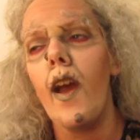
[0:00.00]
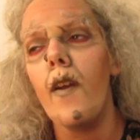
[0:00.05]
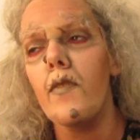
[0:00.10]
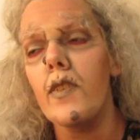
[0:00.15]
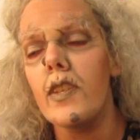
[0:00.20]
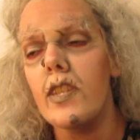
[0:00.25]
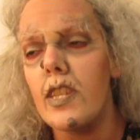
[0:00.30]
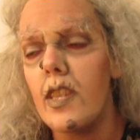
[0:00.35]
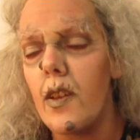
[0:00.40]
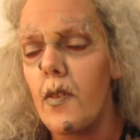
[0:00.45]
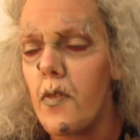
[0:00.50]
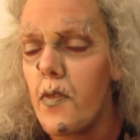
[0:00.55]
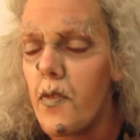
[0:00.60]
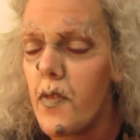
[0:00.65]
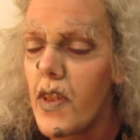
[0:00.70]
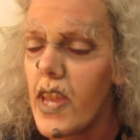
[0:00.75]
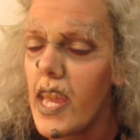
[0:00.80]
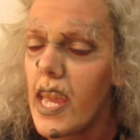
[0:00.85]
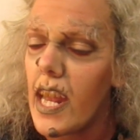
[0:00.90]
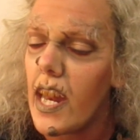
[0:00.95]
Was the
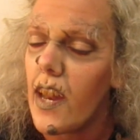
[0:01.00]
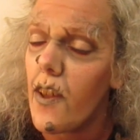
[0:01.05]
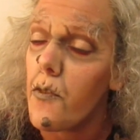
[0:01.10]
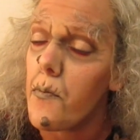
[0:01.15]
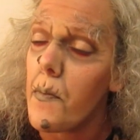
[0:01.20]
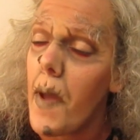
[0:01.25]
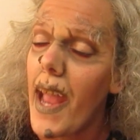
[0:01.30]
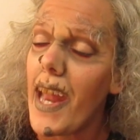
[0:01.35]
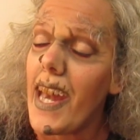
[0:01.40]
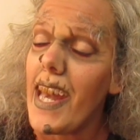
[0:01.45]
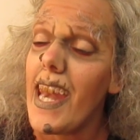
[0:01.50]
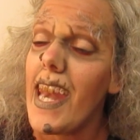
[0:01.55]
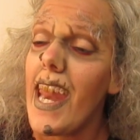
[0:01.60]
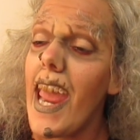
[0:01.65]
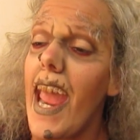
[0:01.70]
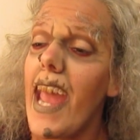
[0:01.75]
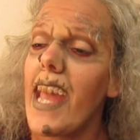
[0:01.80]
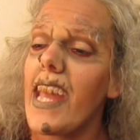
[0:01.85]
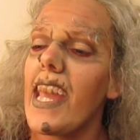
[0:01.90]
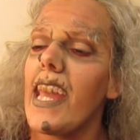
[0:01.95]
feel of my
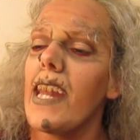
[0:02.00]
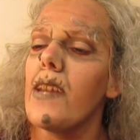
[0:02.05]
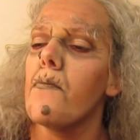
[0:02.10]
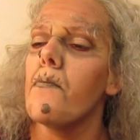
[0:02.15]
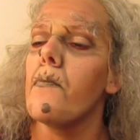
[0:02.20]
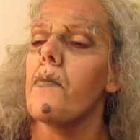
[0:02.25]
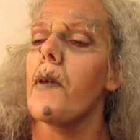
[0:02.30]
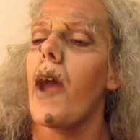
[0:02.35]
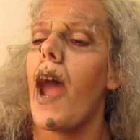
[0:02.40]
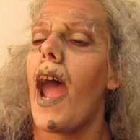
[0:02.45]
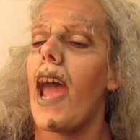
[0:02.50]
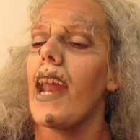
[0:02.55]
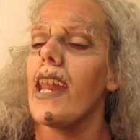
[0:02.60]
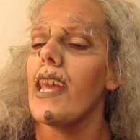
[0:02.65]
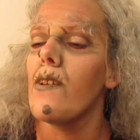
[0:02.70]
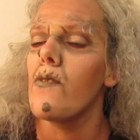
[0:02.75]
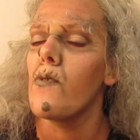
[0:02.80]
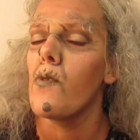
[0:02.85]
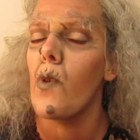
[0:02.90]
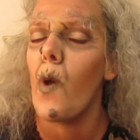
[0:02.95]
naked
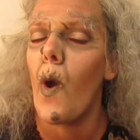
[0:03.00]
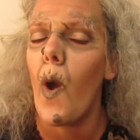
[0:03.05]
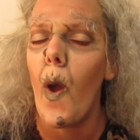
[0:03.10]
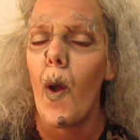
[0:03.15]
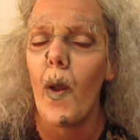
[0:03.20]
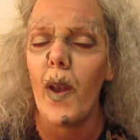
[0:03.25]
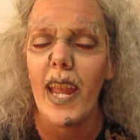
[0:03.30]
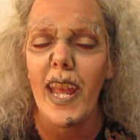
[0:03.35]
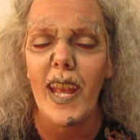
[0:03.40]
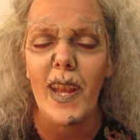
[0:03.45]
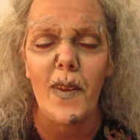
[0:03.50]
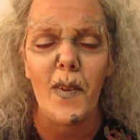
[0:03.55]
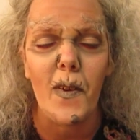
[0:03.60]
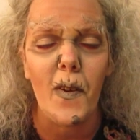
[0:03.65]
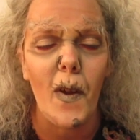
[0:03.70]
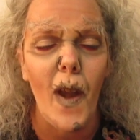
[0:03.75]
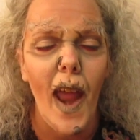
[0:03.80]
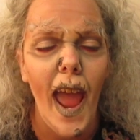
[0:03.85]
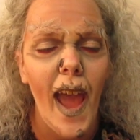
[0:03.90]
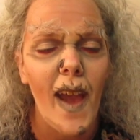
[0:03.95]
body rolling
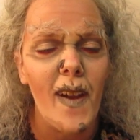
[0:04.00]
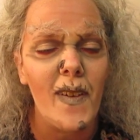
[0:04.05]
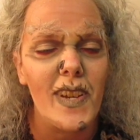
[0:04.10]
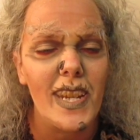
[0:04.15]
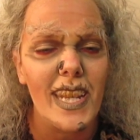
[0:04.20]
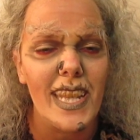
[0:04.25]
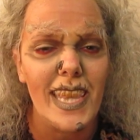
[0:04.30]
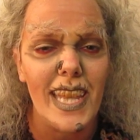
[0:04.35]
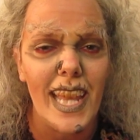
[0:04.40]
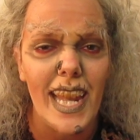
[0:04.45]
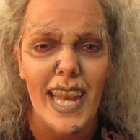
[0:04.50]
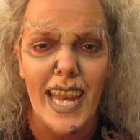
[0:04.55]
around